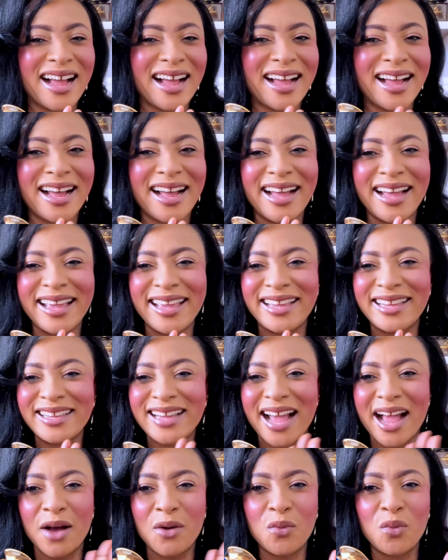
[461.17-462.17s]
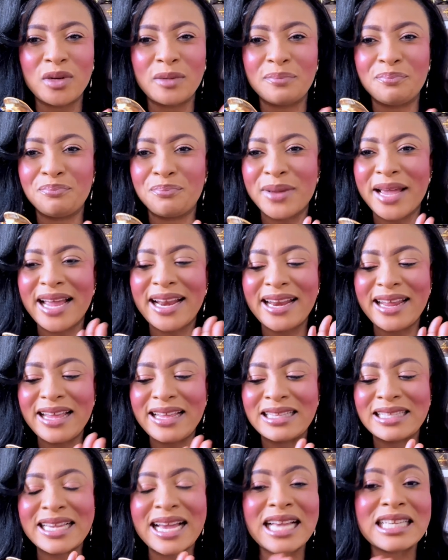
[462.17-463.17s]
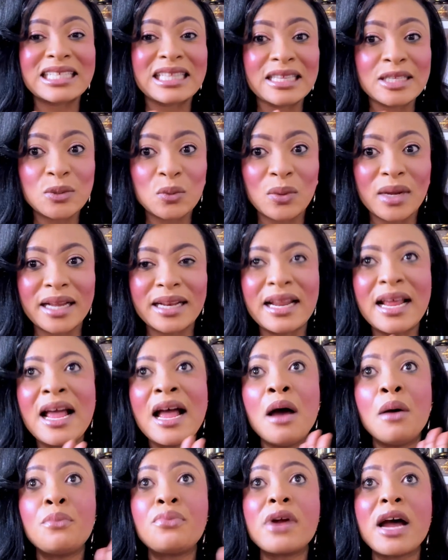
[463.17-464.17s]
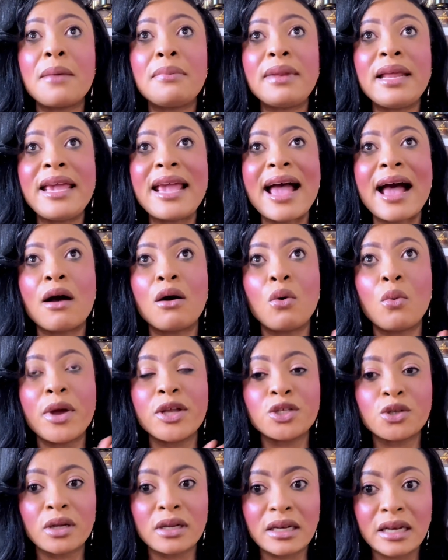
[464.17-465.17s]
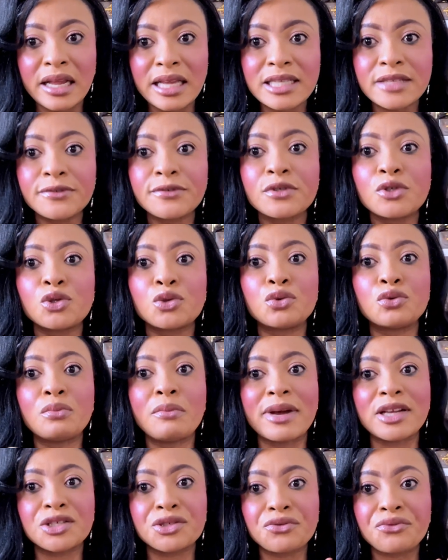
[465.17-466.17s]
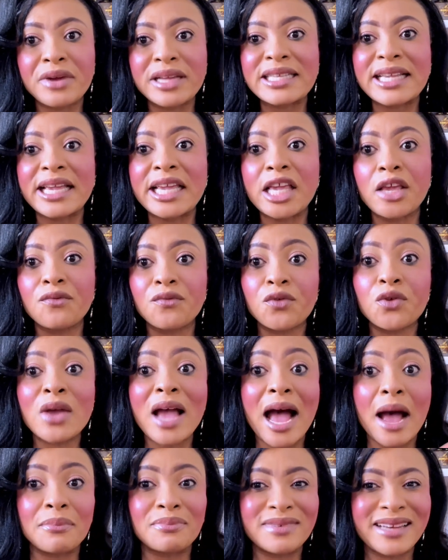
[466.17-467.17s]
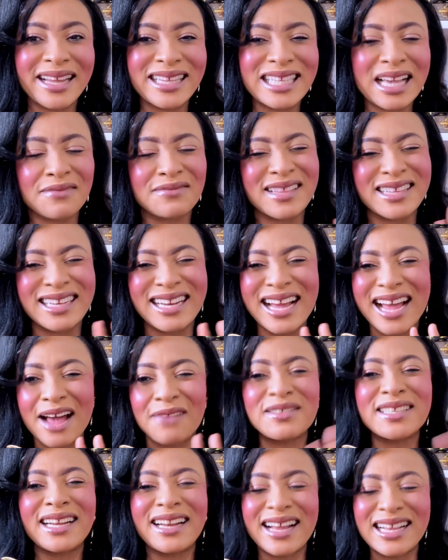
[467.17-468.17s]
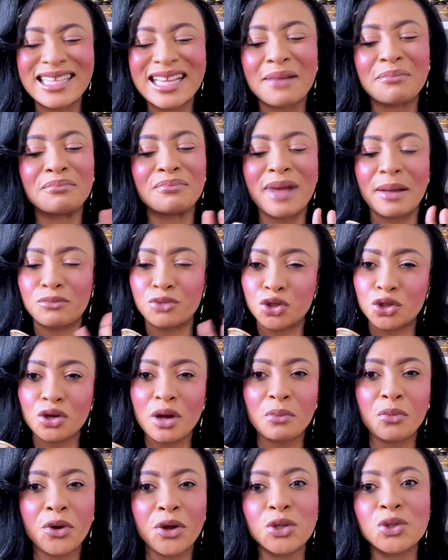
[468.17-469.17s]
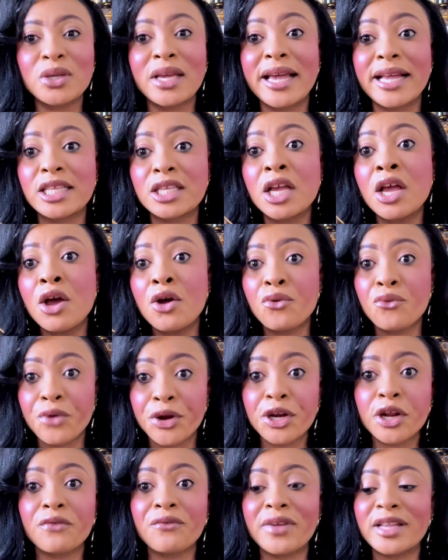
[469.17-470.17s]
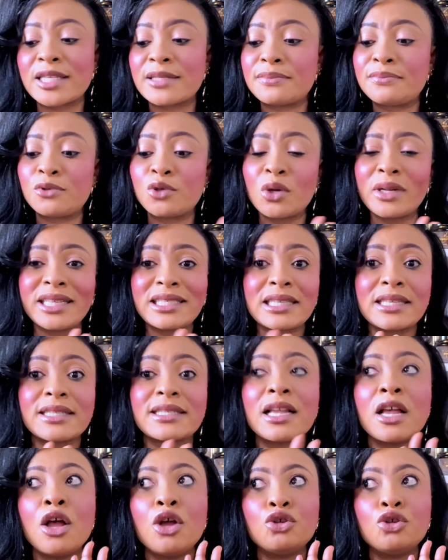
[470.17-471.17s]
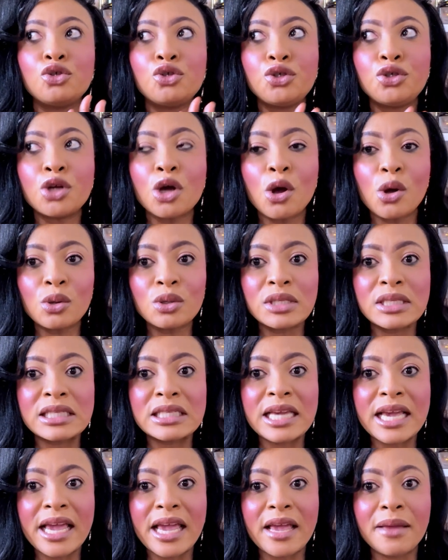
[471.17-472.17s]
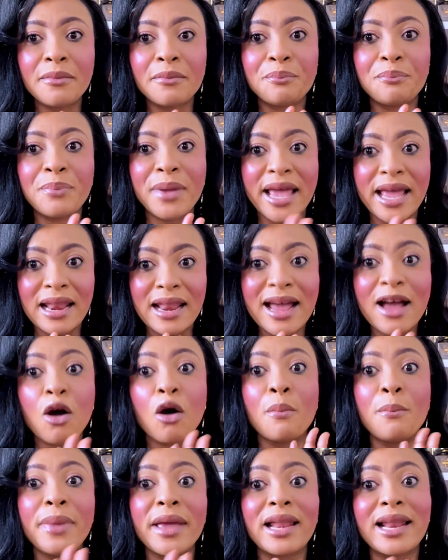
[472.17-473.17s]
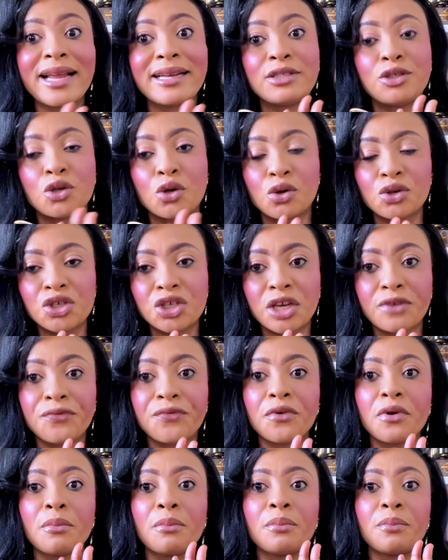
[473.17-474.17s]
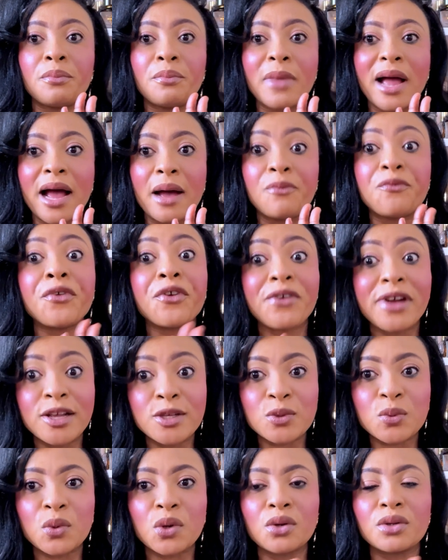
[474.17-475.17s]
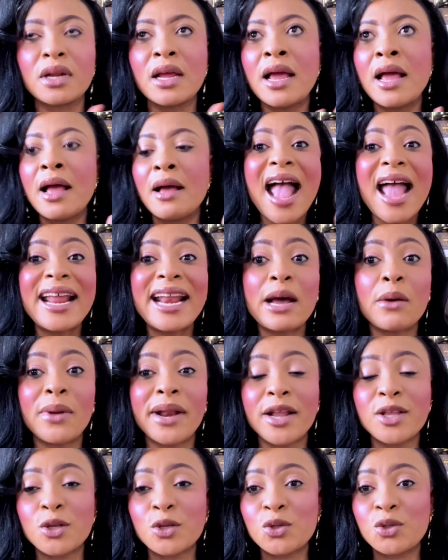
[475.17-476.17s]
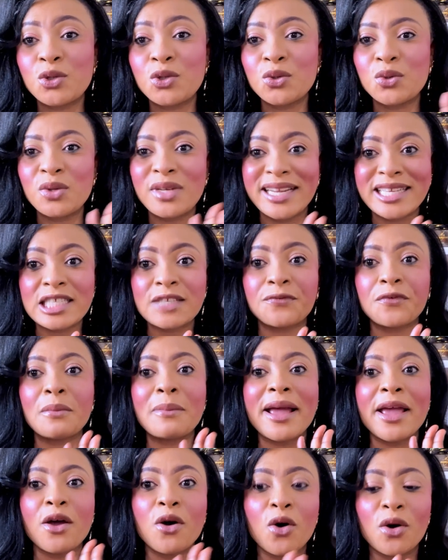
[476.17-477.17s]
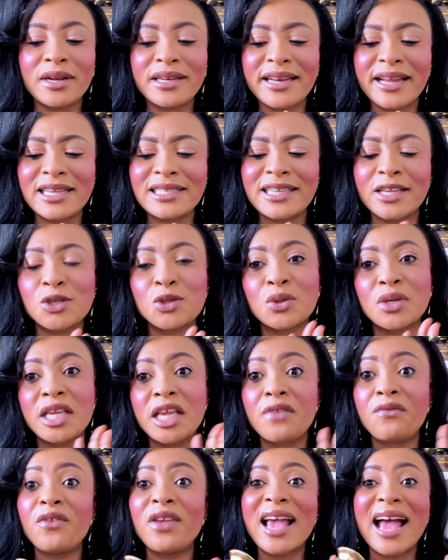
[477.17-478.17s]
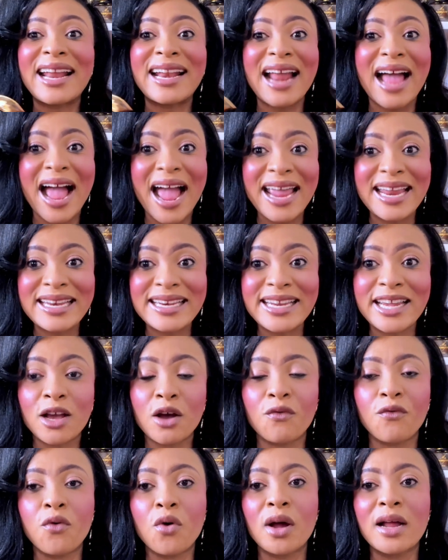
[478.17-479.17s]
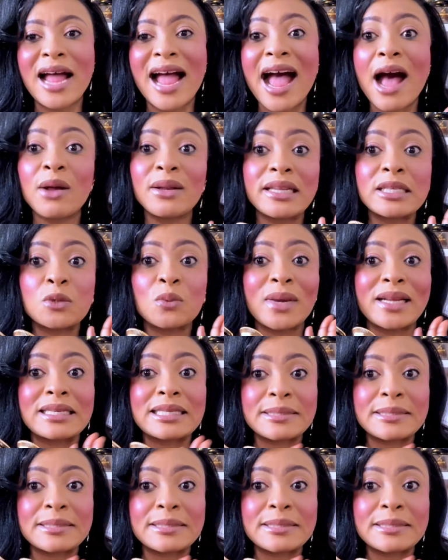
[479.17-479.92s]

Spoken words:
I would barely touch this one. Probably I'll wait on it to macerate and give you updates after that. After that, I'm sure I'm going to get rid of it. So this is Dolce Bella or Bella Dolce from Fragrance World. And I wanted to do this for my audience just to give you an idea of how this one